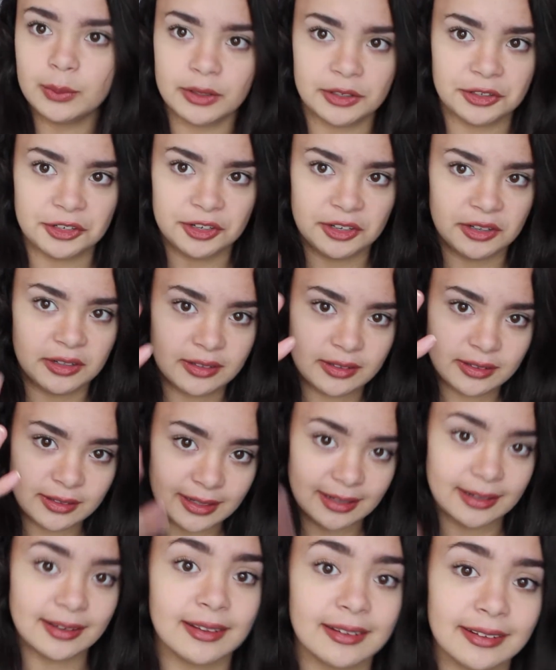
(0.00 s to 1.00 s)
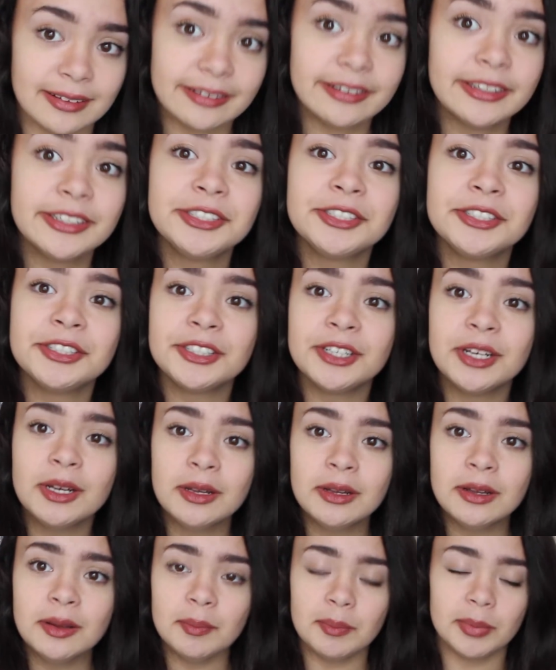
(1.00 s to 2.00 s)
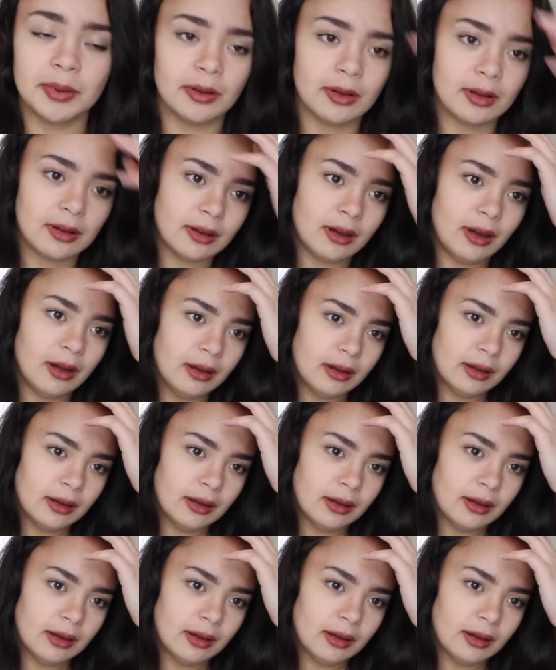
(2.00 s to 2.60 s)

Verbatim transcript: which is English, but